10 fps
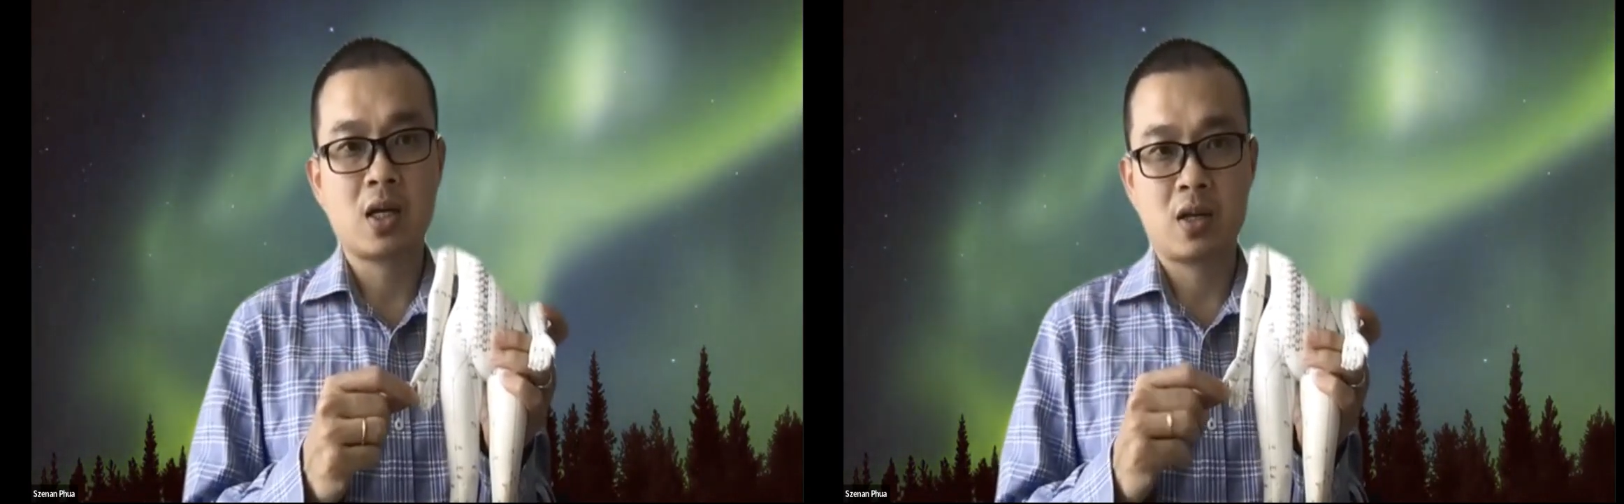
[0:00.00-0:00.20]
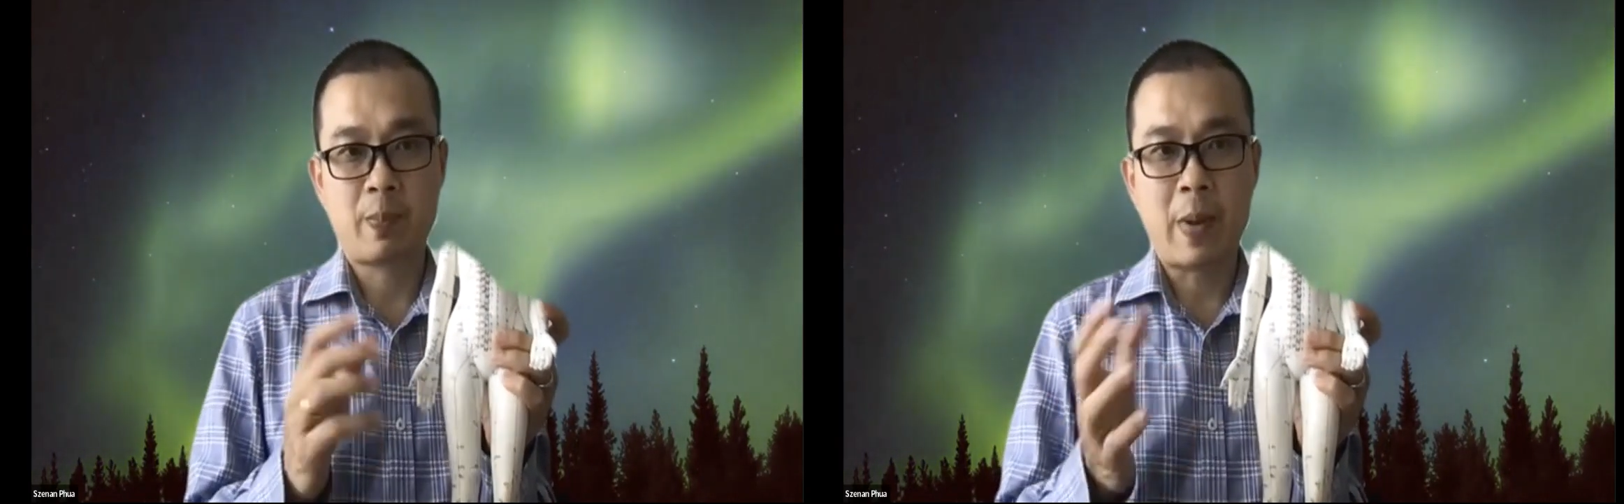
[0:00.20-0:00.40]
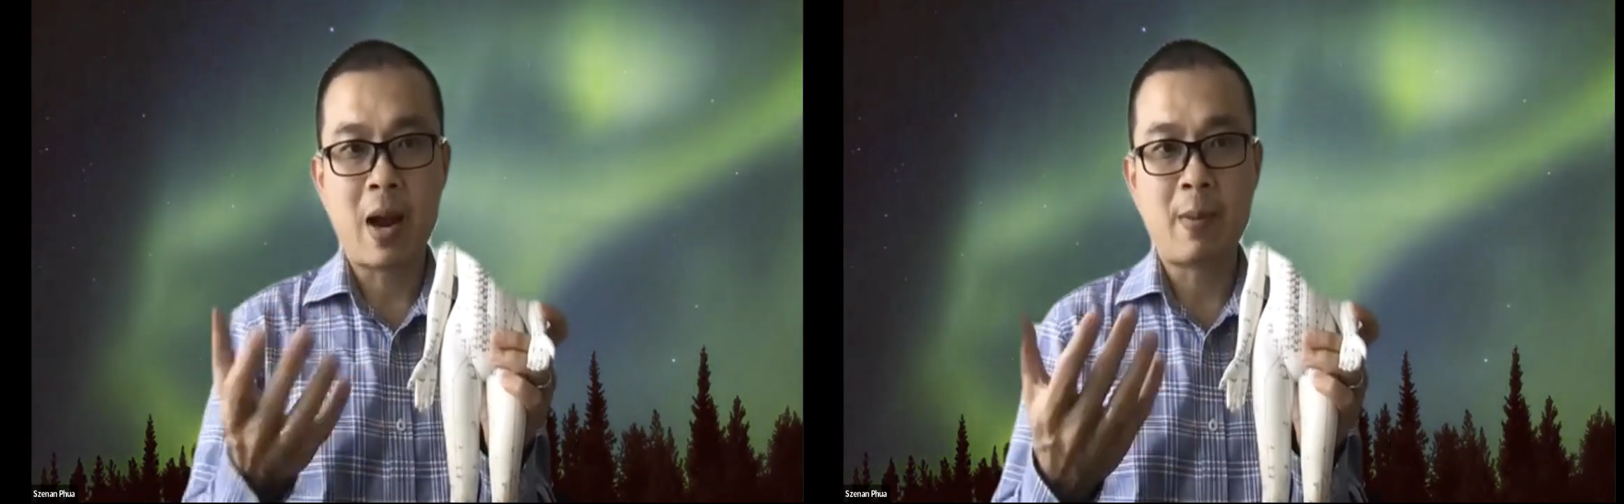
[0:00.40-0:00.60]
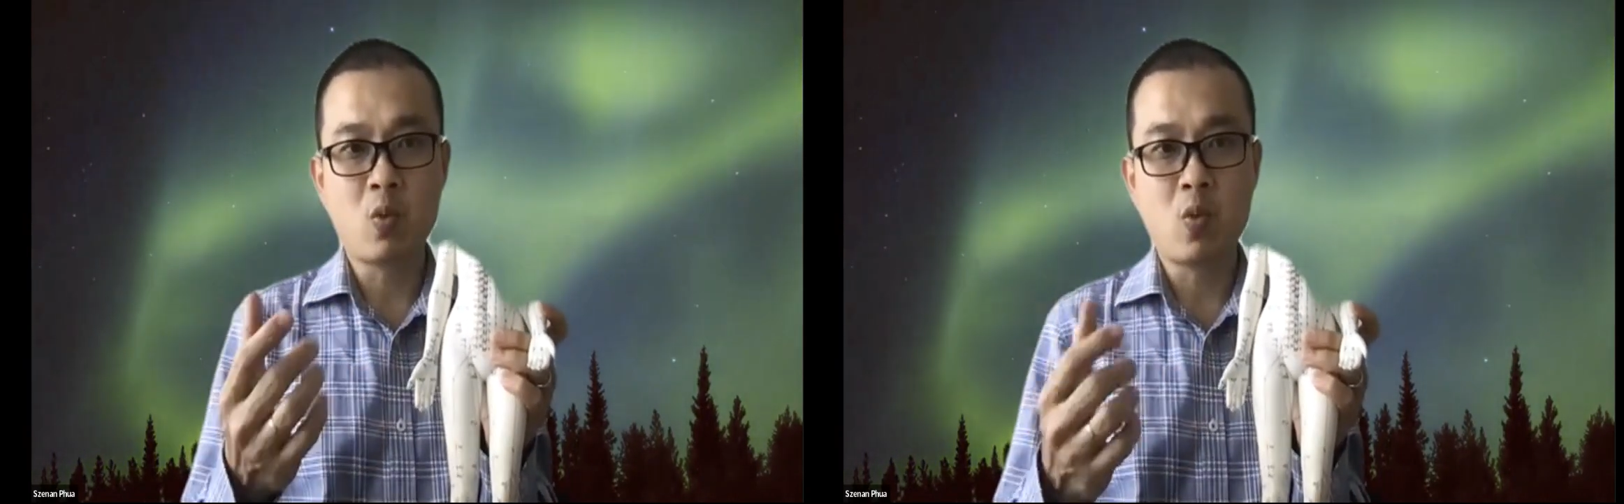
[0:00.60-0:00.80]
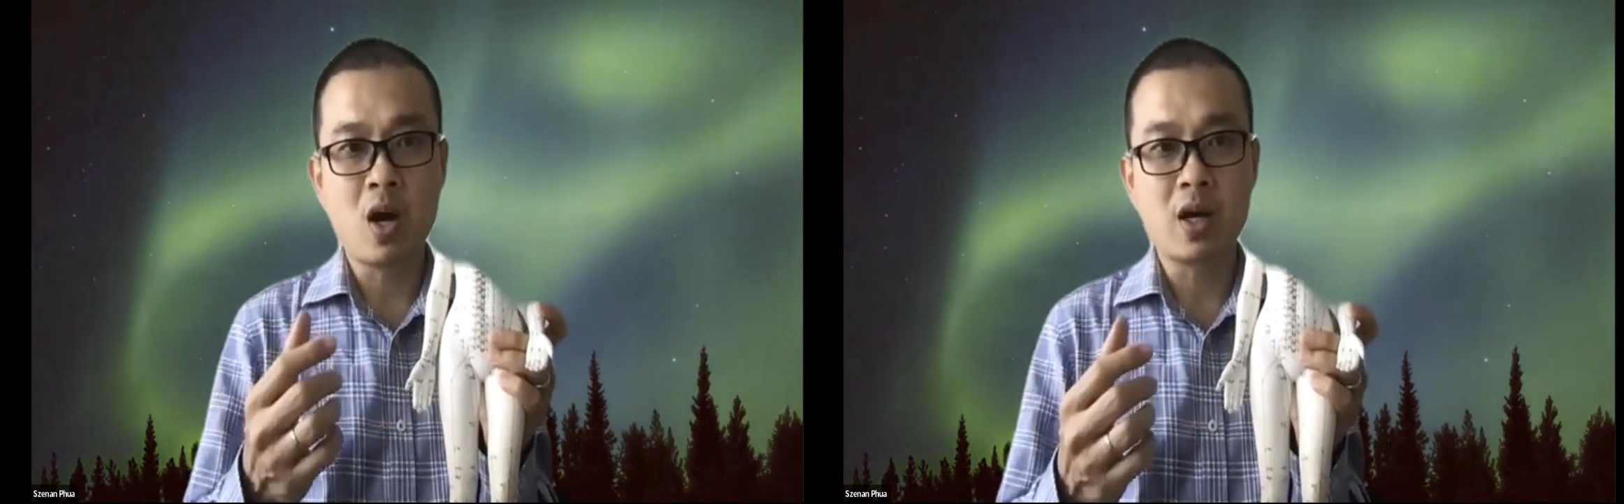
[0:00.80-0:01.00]
the palm to
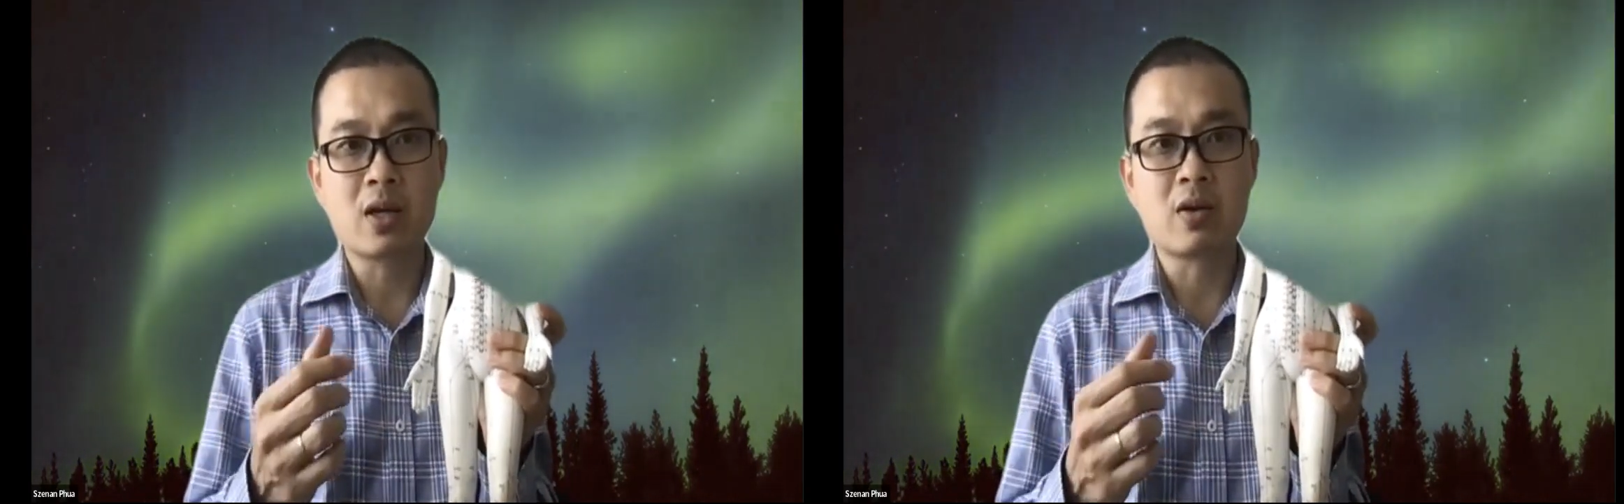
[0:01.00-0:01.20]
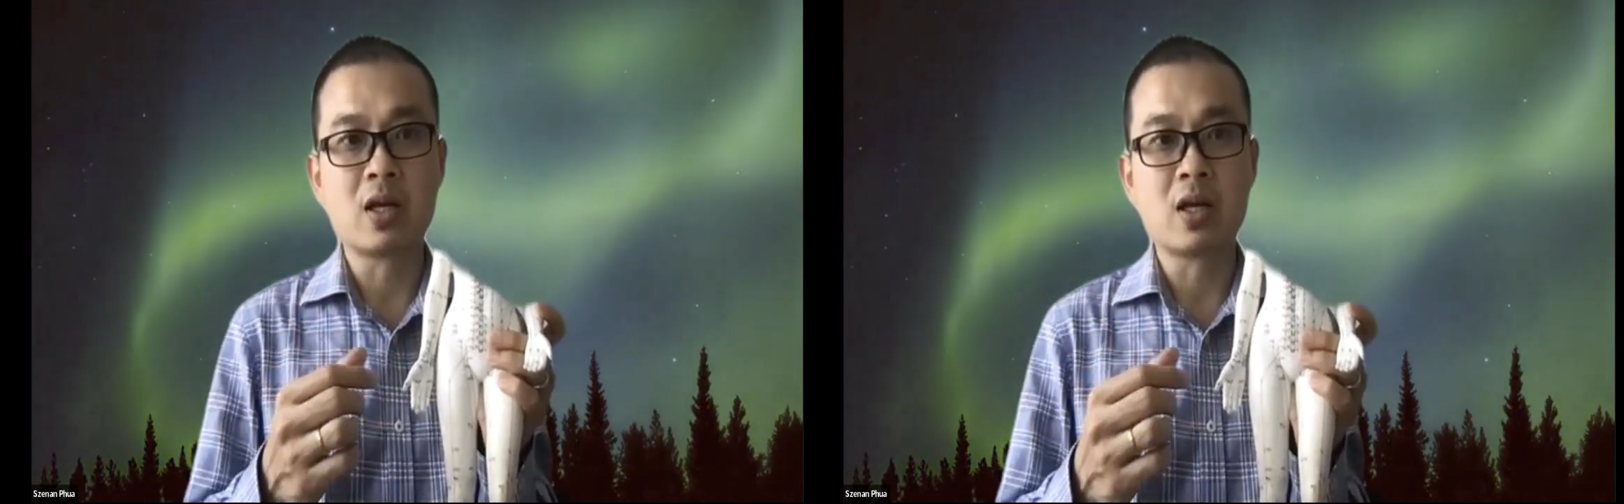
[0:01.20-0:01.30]
work, you